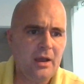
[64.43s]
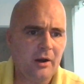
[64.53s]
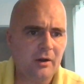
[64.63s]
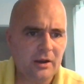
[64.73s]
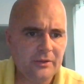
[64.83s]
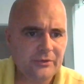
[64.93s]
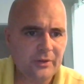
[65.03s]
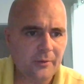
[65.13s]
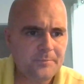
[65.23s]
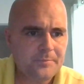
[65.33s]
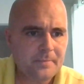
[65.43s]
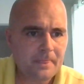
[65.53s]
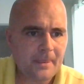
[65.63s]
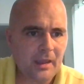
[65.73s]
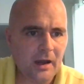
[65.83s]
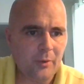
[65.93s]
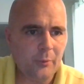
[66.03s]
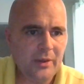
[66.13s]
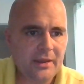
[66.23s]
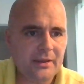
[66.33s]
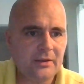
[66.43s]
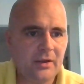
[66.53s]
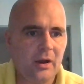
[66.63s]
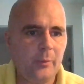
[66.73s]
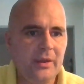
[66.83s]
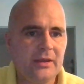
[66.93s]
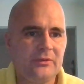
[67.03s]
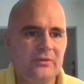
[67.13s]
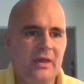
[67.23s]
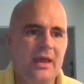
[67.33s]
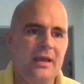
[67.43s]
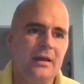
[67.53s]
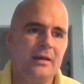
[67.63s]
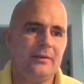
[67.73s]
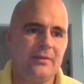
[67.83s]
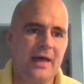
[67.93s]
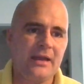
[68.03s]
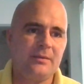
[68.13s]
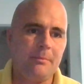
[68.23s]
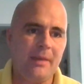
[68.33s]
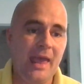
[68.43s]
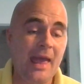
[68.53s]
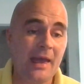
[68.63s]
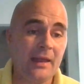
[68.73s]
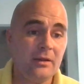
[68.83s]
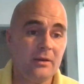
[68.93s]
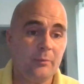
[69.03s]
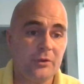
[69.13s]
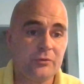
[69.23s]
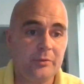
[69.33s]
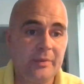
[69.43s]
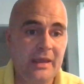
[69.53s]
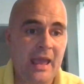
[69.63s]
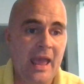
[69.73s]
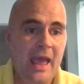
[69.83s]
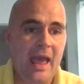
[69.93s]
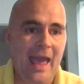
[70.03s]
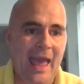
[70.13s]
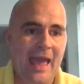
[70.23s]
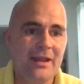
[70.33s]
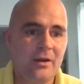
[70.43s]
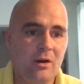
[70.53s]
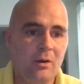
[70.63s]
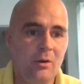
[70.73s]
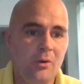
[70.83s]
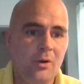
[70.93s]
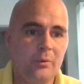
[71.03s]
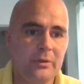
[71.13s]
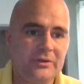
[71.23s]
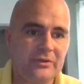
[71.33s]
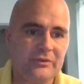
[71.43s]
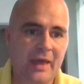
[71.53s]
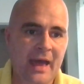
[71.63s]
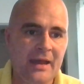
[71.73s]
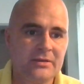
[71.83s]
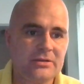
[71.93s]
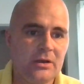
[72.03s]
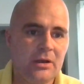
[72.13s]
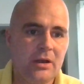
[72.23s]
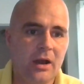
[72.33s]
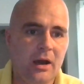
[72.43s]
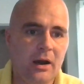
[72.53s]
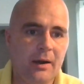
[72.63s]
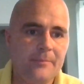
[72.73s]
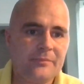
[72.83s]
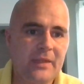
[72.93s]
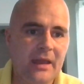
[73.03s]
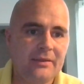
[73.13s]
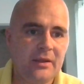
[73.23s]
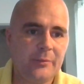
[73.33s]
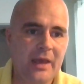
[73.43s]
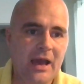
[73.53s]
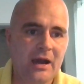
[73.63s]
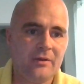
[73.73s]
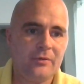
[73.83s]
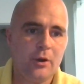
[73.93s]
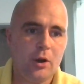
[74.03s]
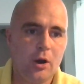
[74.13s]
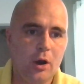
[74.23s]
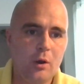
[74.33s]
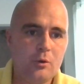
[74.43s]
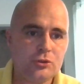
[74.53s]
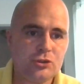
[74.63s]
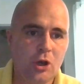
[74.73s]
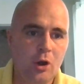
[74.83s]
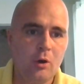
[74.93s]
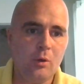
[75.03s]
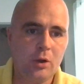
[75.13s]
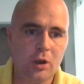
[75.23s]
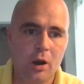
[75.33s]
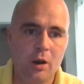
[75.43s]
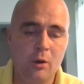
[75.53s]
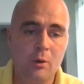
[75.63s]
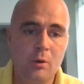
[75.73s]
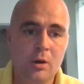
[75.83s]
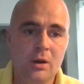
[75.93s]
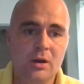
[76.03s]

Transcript: All right, so we can say that man, which would be anno, which is that, and then we have otoko,